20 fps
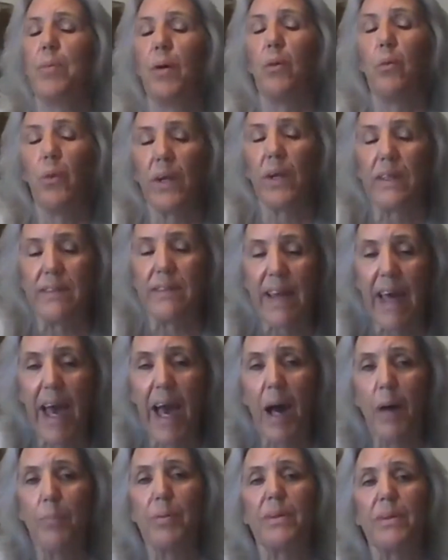but what has
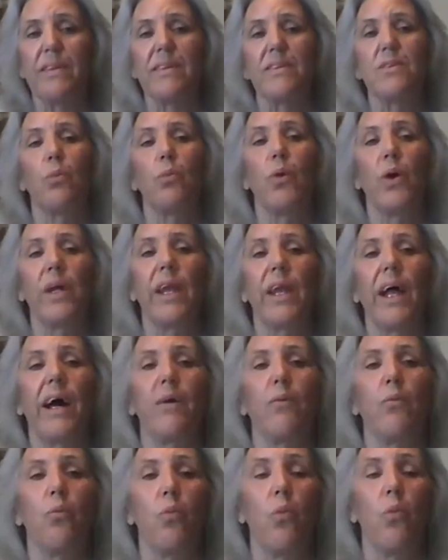happened is what
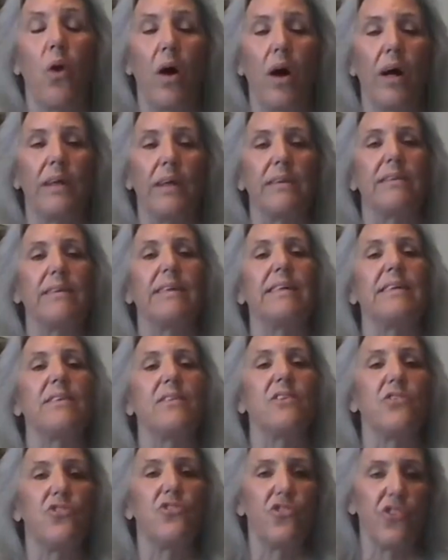I want
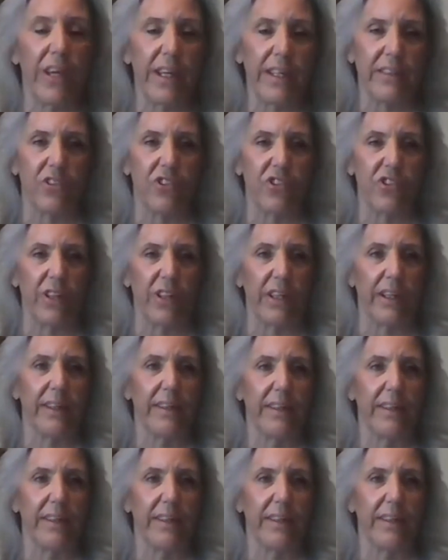is changing.